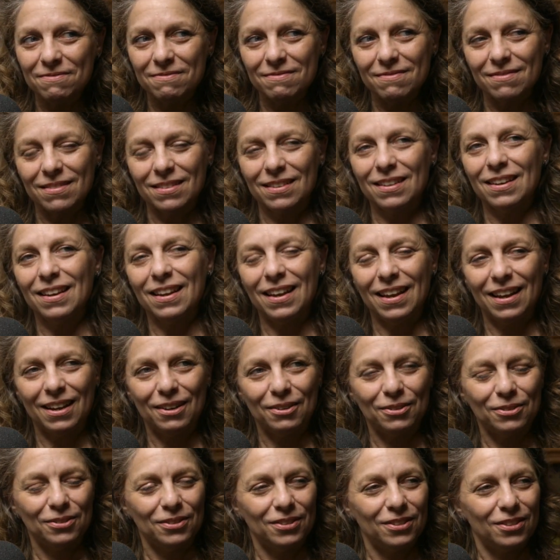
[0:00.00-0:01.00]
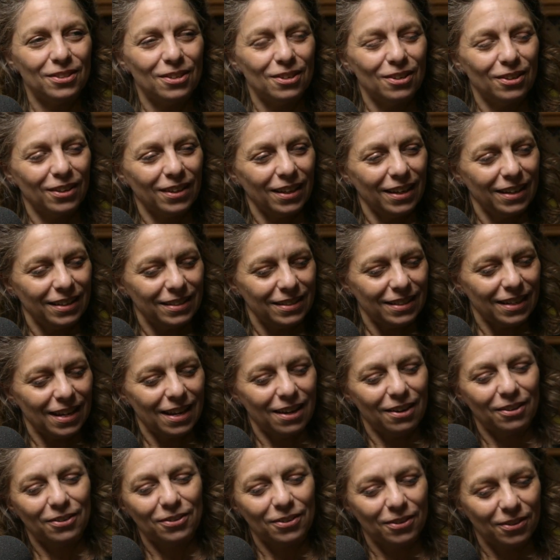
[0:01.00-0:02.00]
the clouds looking
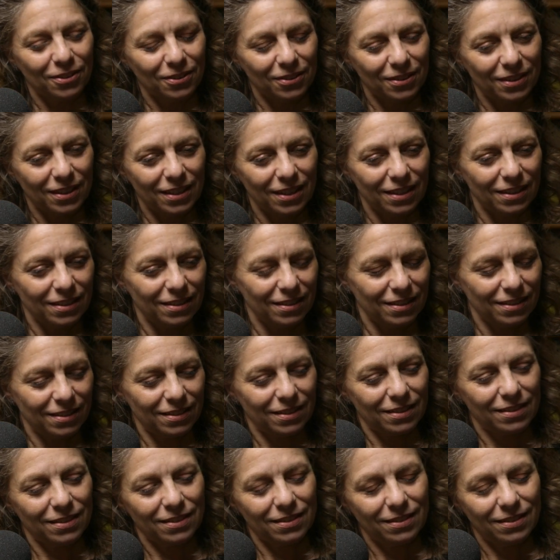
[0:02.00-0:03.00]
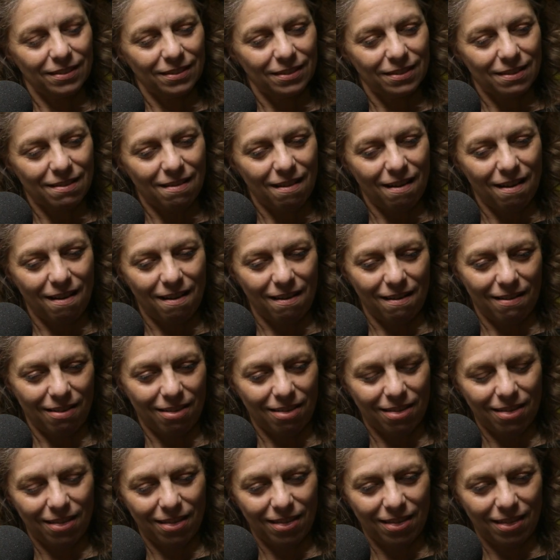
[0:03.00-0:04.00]
down on this earth
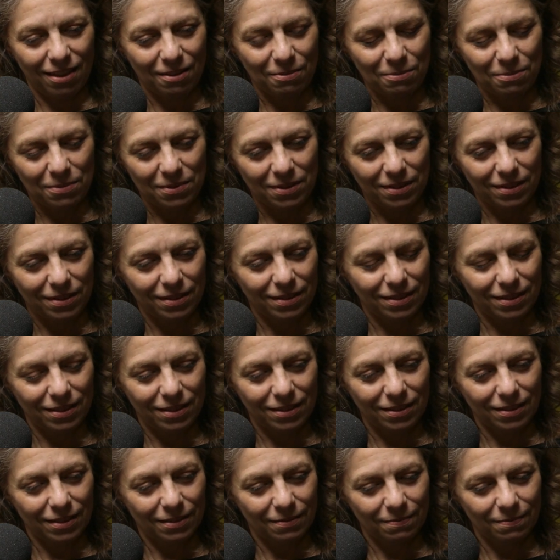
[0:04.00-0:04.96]
that was